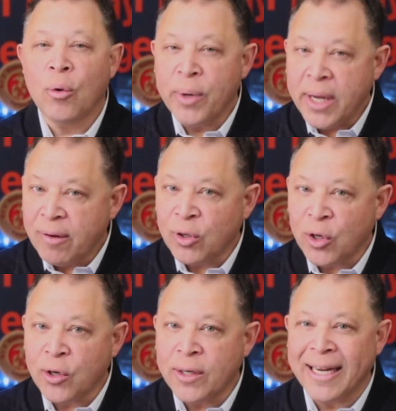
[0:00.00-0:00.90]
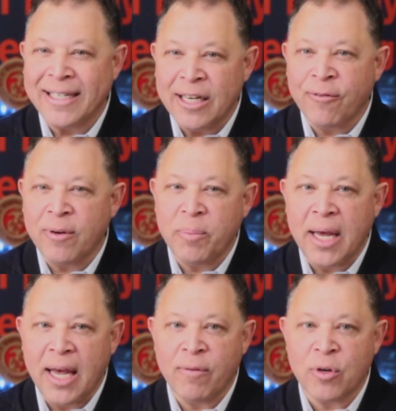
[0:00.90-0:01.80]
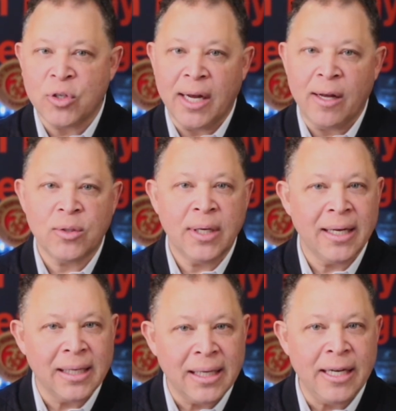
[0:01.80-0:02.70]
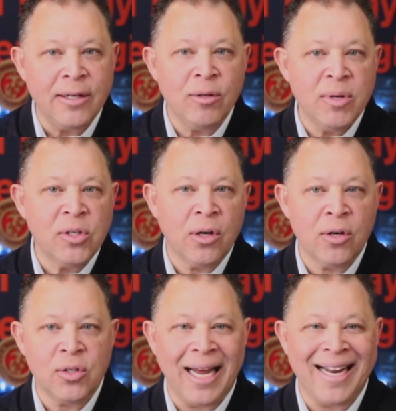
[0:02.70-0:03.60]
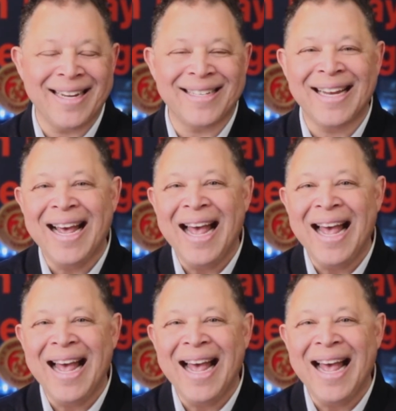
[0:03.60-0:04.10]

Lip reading: We have learned that different behavior styles can lead to misunderstandings